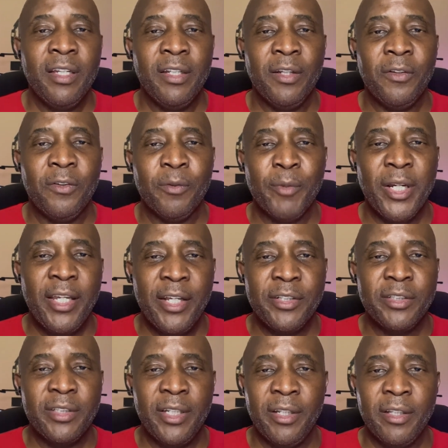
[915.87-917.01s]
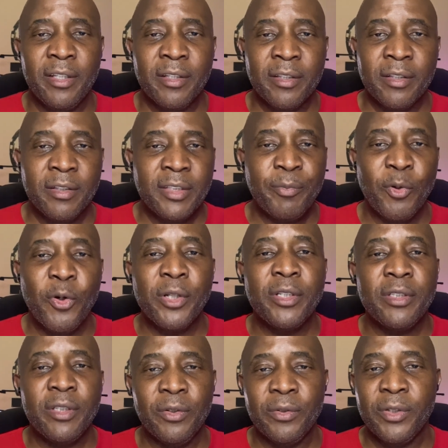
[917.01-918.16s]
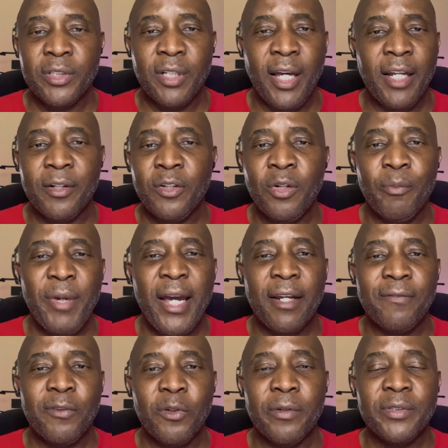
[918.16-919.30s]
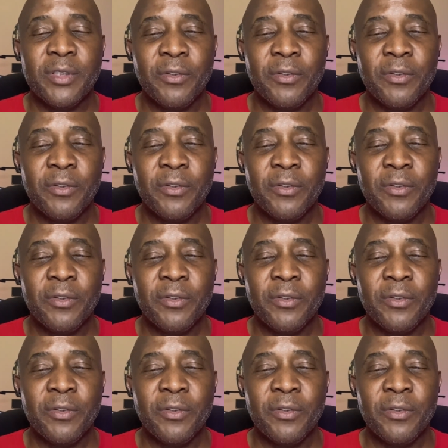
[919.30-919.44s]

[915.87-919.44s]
one of my kids is in sports, so there's a lot of going back and forth.